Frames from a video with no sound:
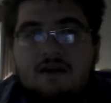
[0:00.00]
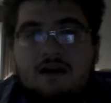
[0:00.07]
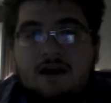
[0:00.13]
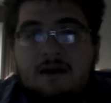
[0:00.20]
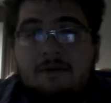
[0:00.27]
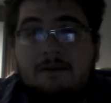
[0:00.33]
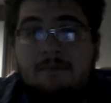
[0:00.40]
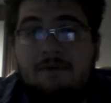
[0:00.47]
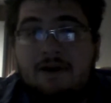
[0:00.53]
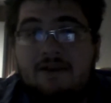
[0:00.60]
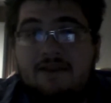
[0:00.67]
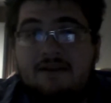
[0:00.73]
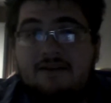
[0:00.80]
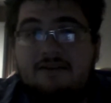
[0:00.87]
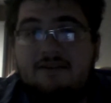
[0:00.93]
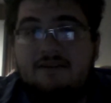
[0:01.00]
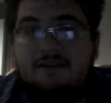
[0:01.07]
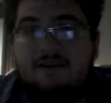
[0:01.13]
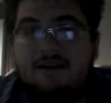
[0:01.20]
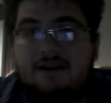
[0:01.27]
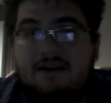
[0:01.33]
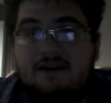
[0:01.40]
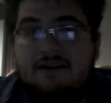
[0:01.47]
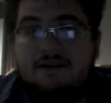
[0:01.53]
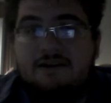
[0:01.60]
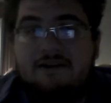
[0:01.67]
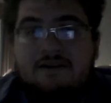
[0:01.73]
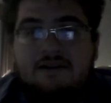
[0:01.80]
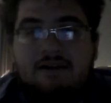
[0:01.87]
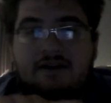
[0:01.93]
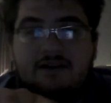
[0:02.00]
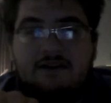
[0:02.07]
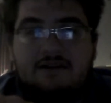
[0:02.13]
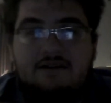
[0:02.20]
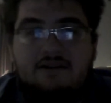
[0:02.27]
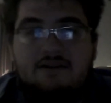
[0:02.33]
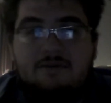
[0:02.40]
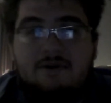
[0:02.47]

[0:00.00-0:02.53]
I'm gonna play this in the